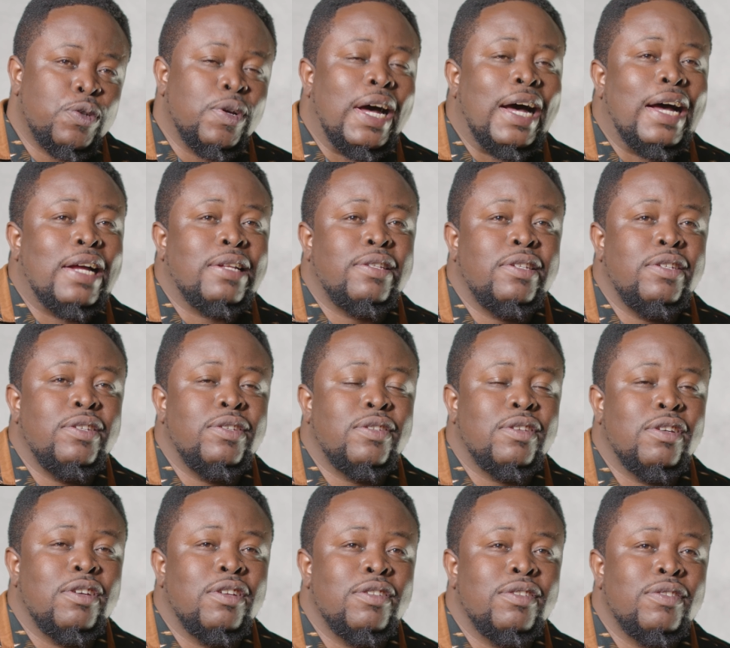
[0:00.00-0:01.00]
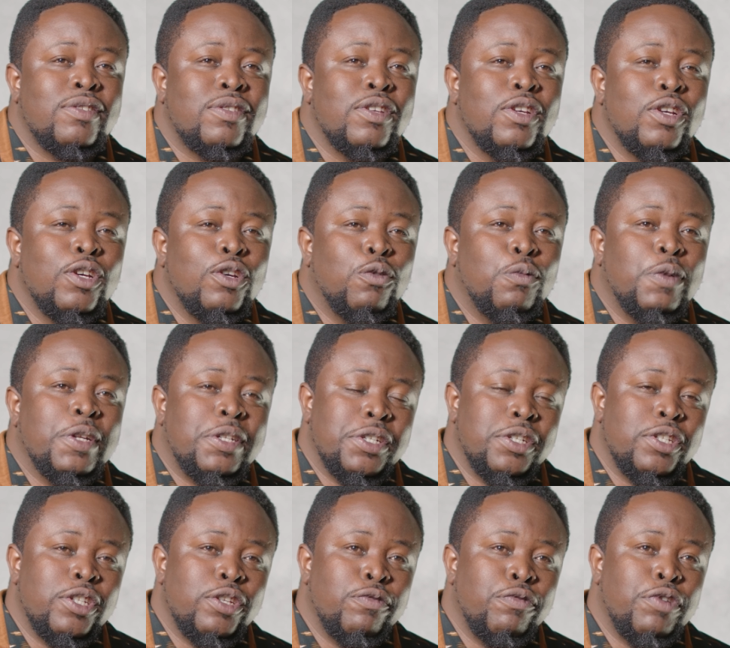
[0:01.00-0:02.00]
to artisans
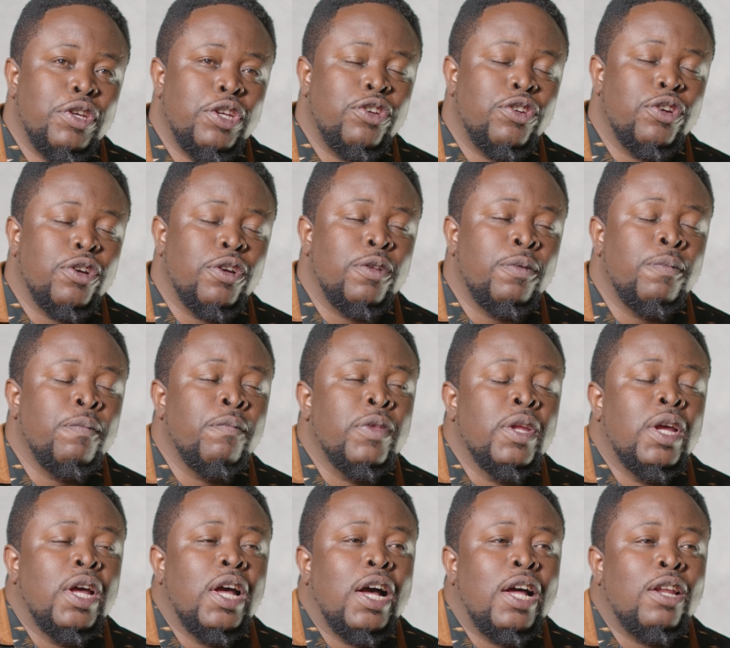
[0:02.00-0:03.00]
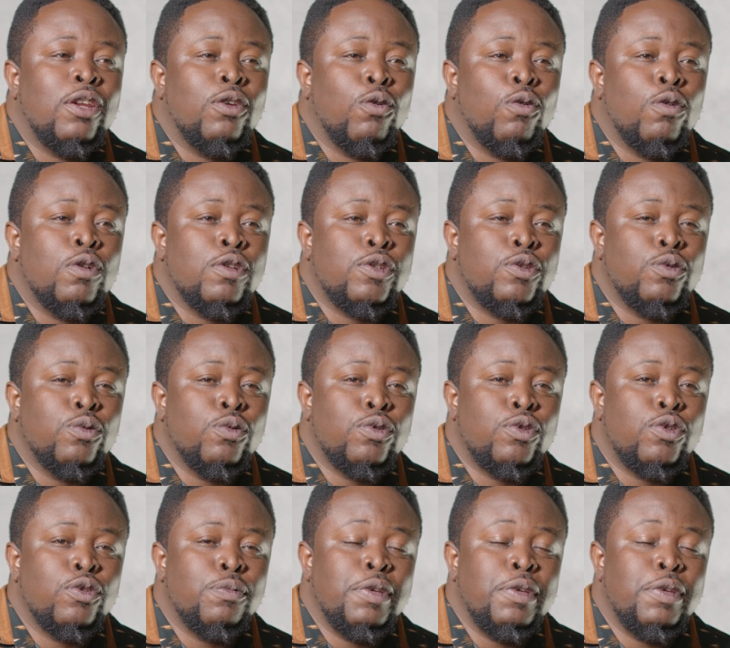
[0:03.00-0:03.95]
within the region and also to